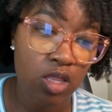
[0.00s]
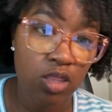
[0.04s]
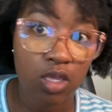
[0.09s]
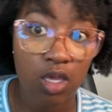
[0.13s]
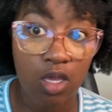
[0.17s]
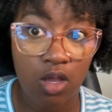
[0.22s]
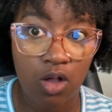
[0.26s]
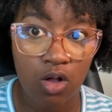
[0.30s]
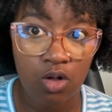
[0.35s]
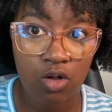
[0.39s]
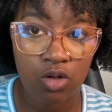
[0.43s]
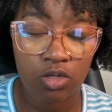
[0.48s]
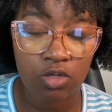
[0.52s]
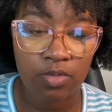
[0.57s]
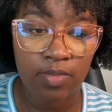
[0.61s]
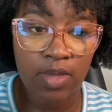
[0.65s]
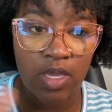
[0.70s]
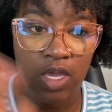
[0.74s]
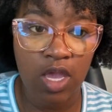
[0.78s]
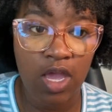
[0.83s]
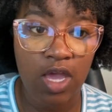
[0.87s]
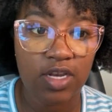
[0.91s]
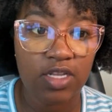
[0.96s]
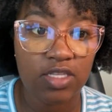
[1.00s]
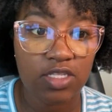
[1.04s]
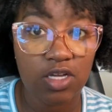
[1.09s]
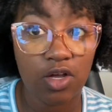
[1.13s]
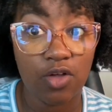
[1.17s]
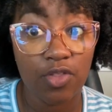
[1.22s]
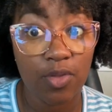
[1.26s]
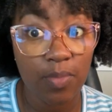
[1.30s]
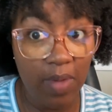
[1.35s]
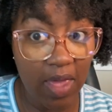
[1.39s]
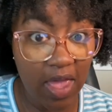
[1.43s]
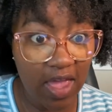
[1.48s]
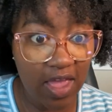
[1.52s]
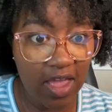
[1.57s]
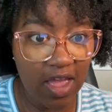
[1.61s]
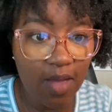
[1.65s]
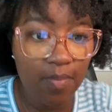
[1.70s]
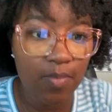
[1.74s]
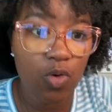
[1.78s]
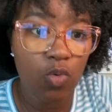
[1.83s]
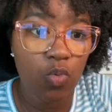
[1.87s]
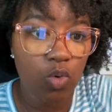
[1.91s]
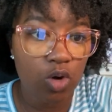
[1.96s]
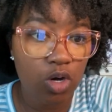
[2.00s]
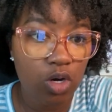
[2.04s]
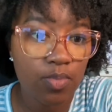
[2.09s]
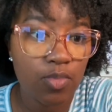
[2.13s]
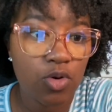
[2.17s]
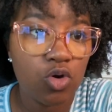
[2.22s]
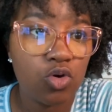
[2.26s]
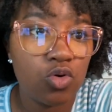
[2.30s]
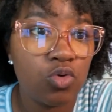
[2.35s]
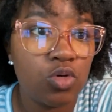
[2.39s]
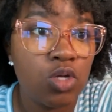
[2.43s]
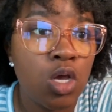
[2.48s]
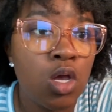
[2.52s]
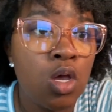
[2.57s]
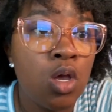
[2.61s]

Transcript: They called me. I had to tell them, hey, I'm in work mode.